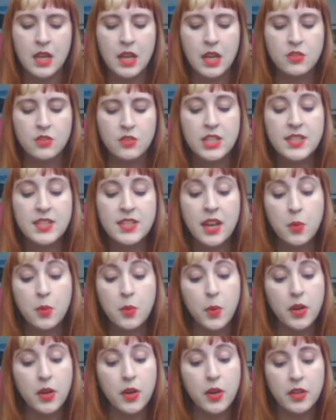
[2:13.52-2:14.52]
She said a
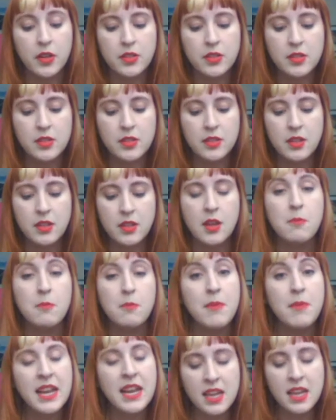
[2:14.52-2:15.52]
word,
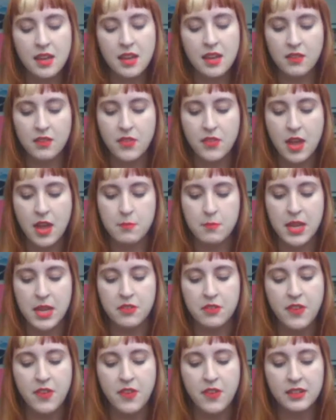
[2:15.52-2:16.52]
many of them,
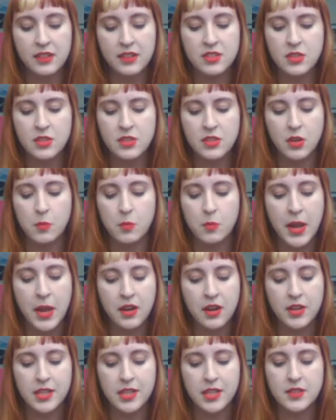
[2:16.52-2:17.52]
in fact, to her
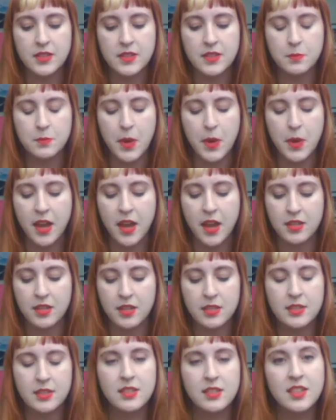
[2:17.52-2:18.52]
parents, but
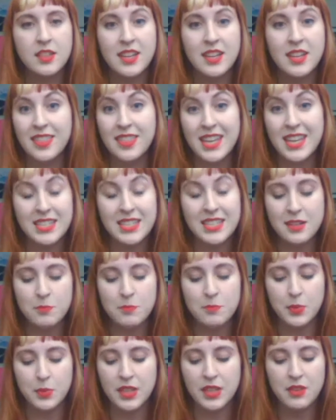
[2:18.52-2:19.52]
they didn't
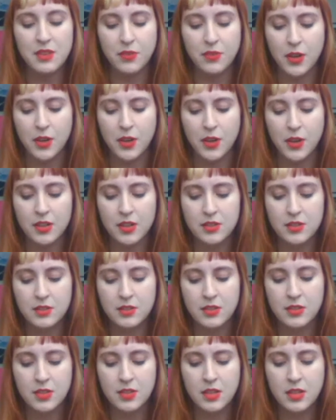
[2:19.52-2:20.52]
believe her.
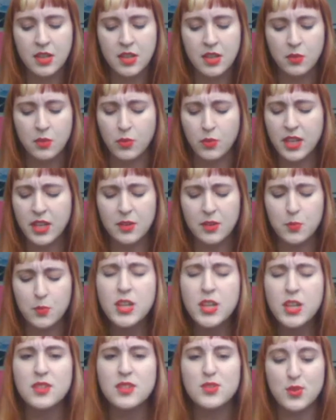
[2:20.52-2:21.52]
Rick
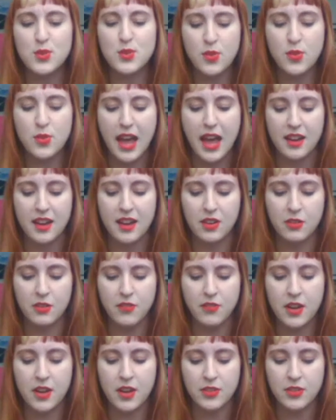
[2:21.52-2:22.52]
wouldn't do that, her
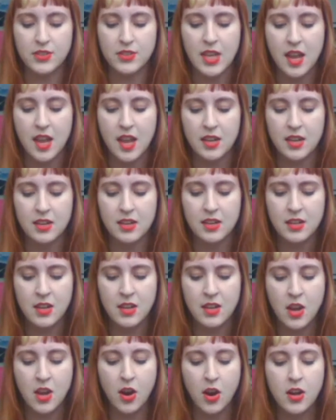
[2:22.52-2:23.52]
father said.
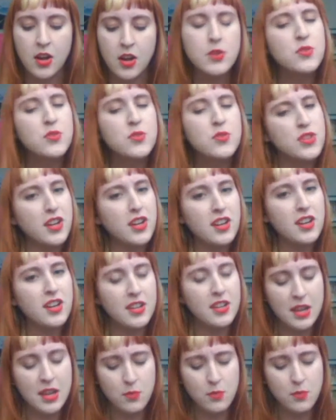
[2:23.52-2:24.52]
Are you sure
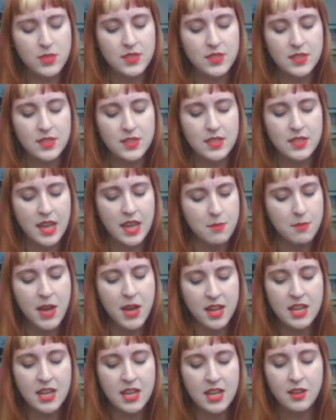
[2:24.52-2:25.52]
it was him,
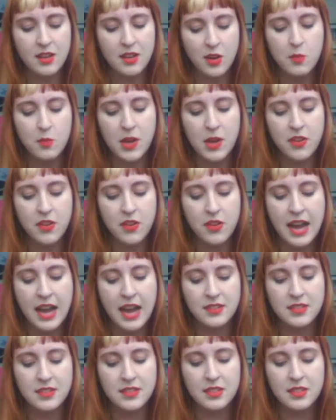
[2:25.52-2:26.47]
honey? Her mother asked.